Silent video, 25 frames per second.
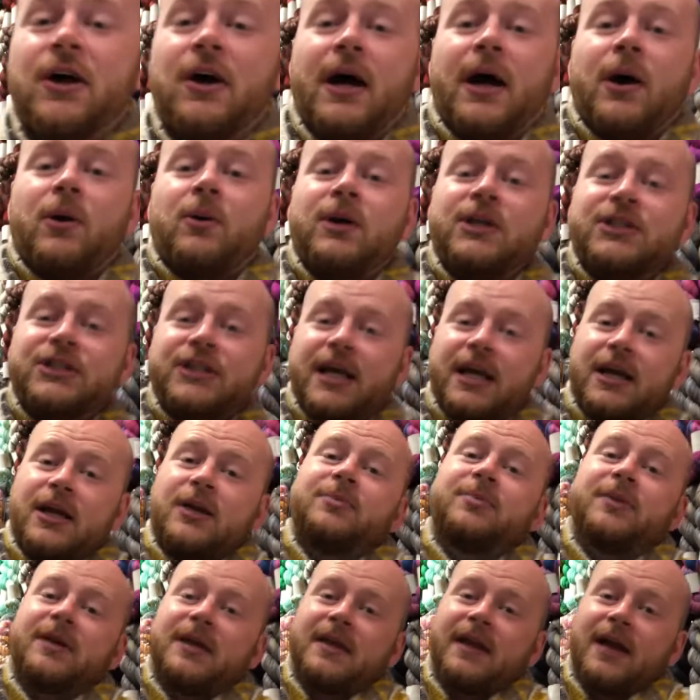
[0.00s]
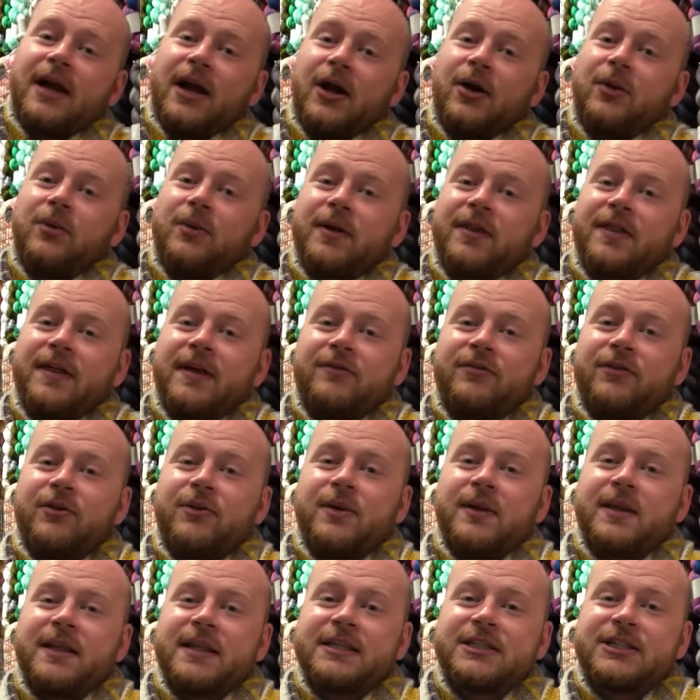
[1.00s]
I wish I could be there with
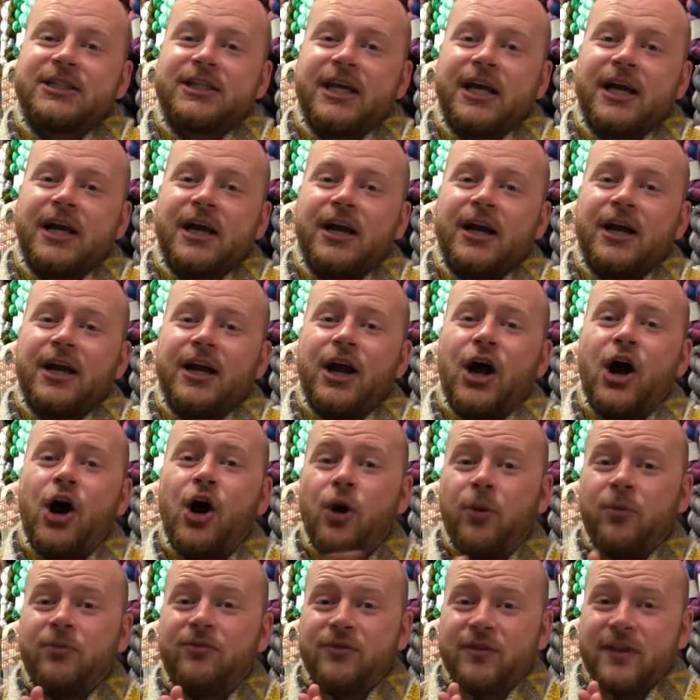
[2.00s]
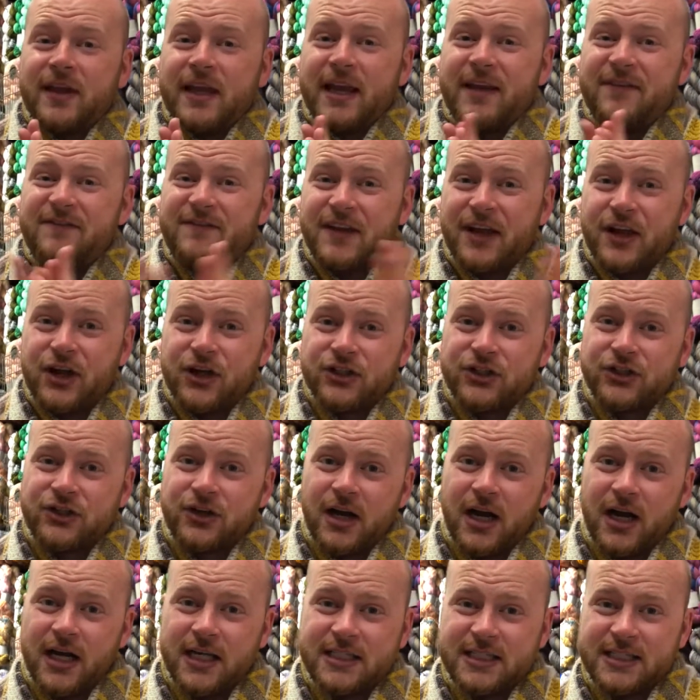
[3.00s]
everyone this year. Hopefully, fingers
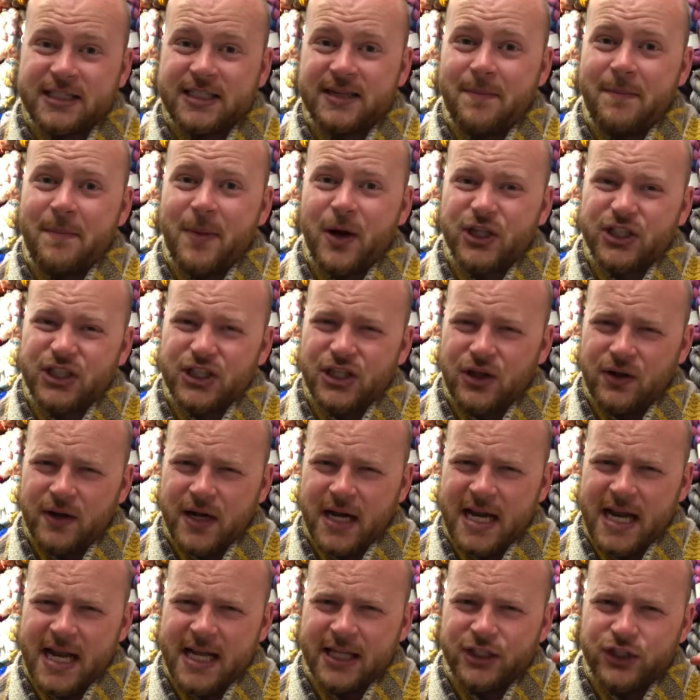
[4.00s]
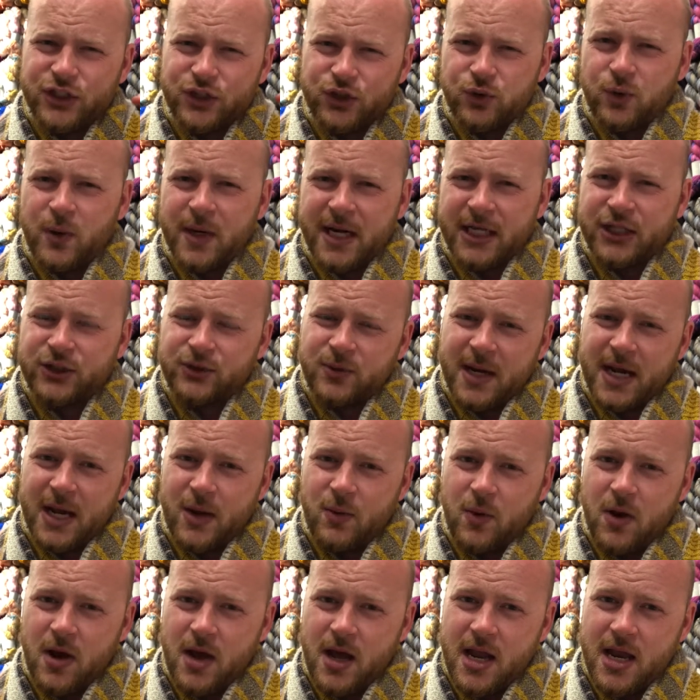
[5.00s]
crossed, Barcelona Knits
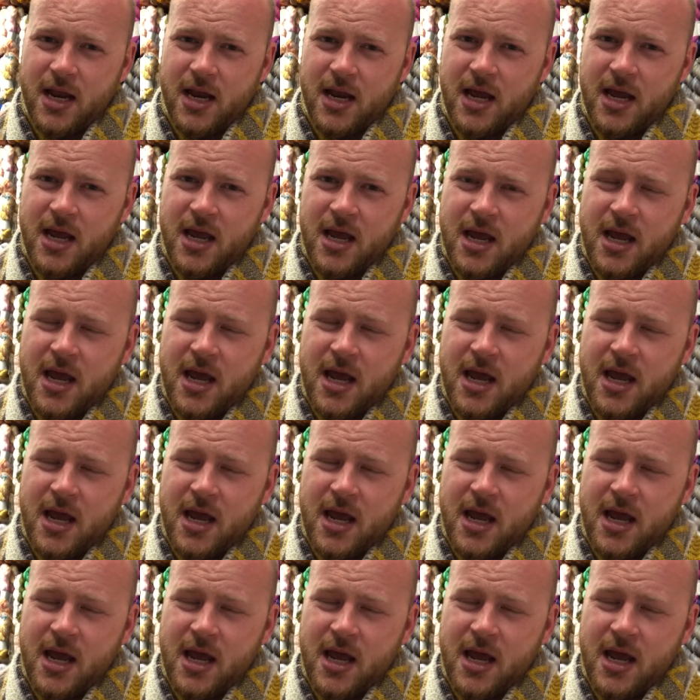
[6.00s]
2021.